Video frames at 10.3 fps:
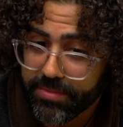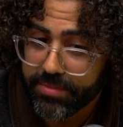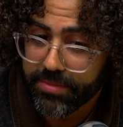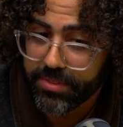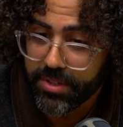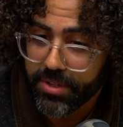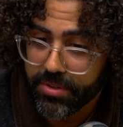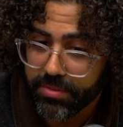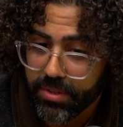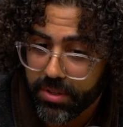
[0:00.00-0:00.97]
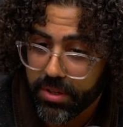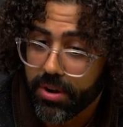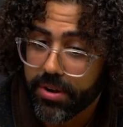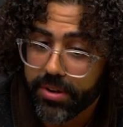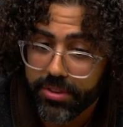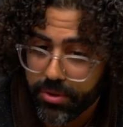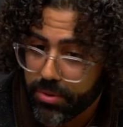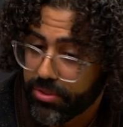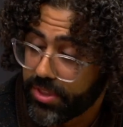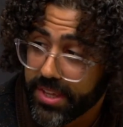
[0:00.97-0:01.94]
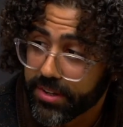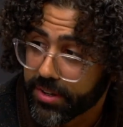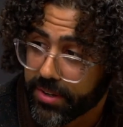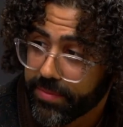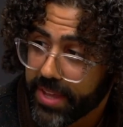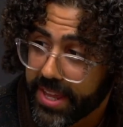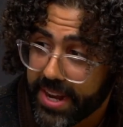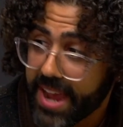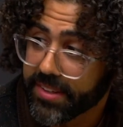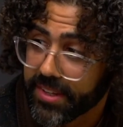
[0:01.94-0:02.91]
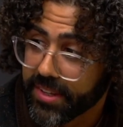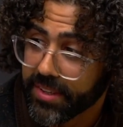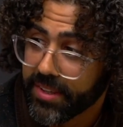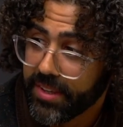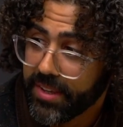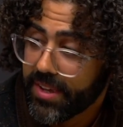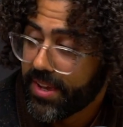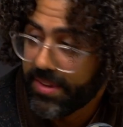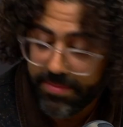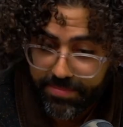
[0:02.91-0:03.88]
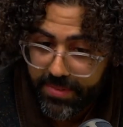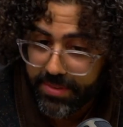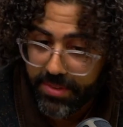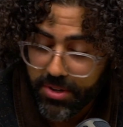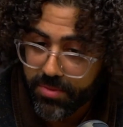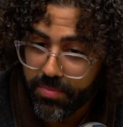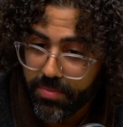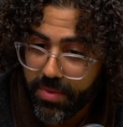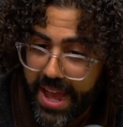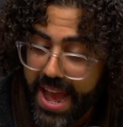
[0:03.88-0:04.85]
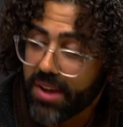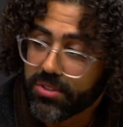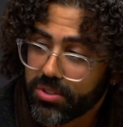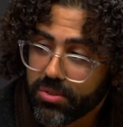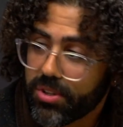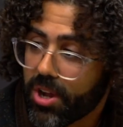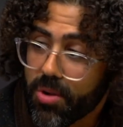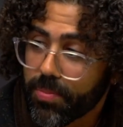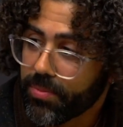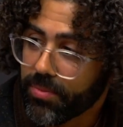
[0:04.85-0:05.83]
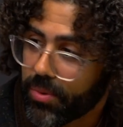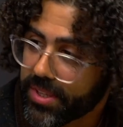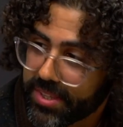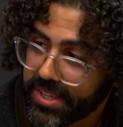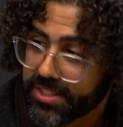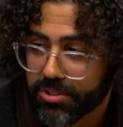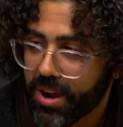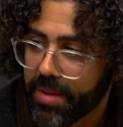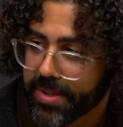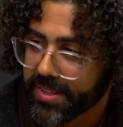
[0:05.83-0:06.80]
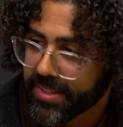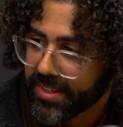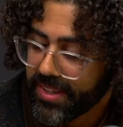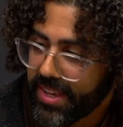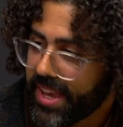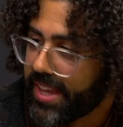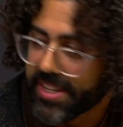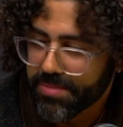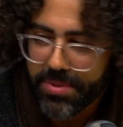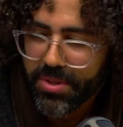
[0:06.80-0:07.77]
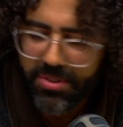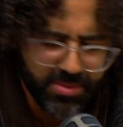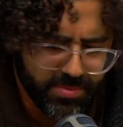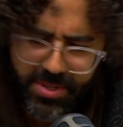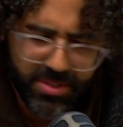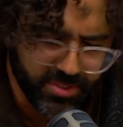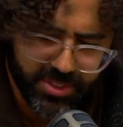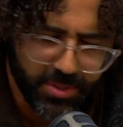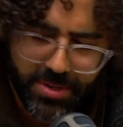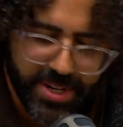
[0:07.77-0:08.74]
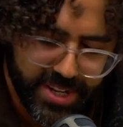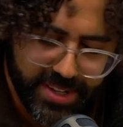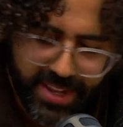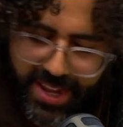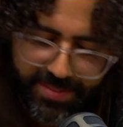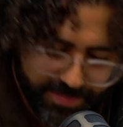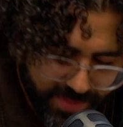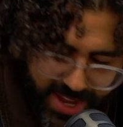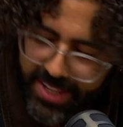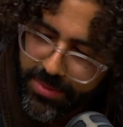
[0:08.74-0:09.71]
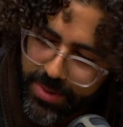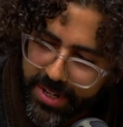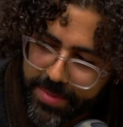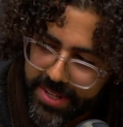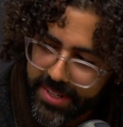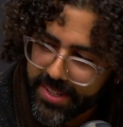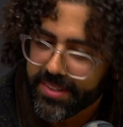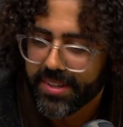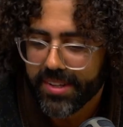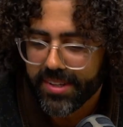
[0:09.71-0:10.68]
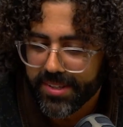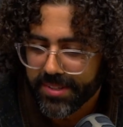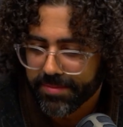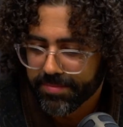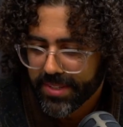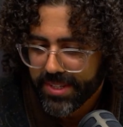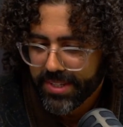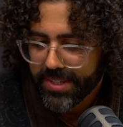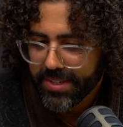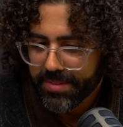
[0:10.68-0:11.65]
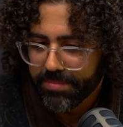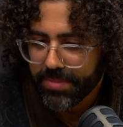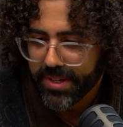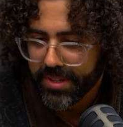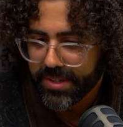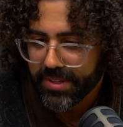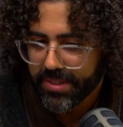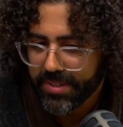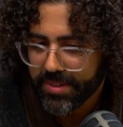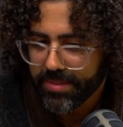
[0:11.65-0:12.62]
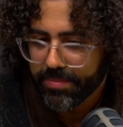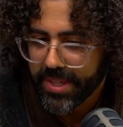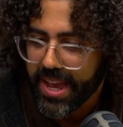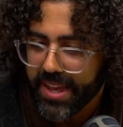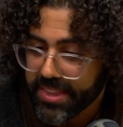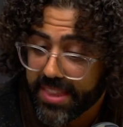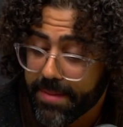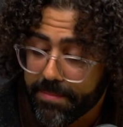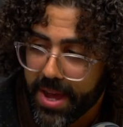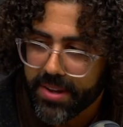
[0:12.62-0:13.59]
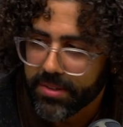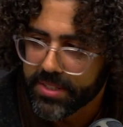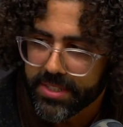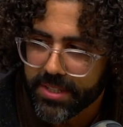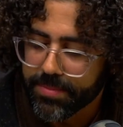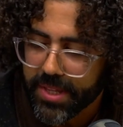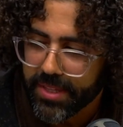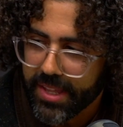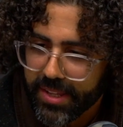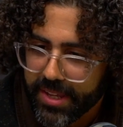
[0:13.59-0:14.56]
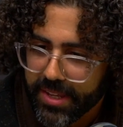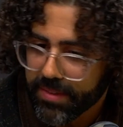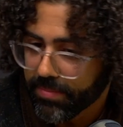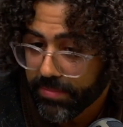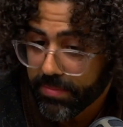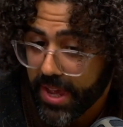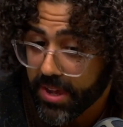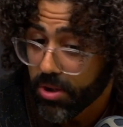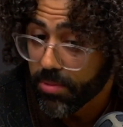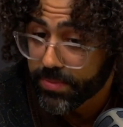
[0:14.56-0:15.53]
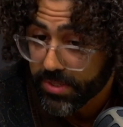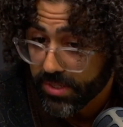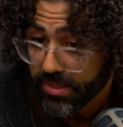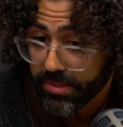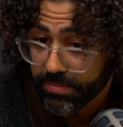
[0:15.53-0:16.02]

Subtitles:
you know, learned through theater and acting, you know, how to cope with his trauma. And it's a beautiful, beautiful story. I highly recommend it. But yeah, I think that model is something that like I hope to